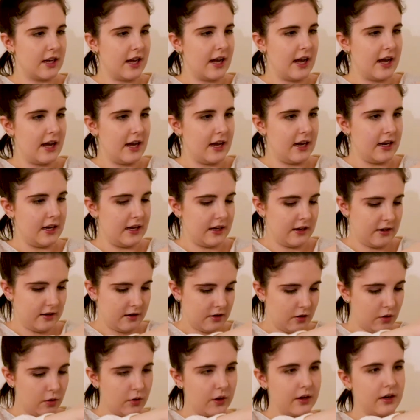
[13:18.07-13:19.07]

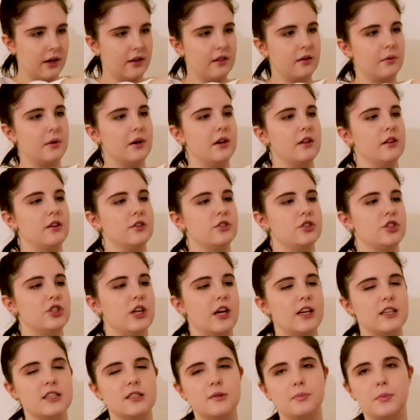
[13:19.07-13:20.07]
another one of those
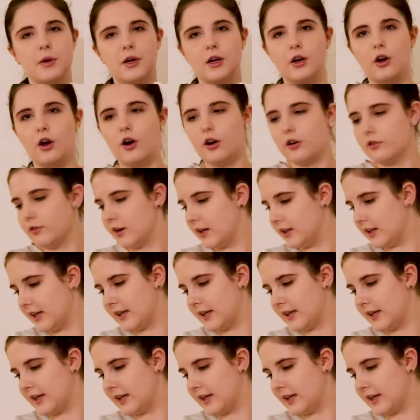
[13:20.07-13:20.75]
Jasper Conran,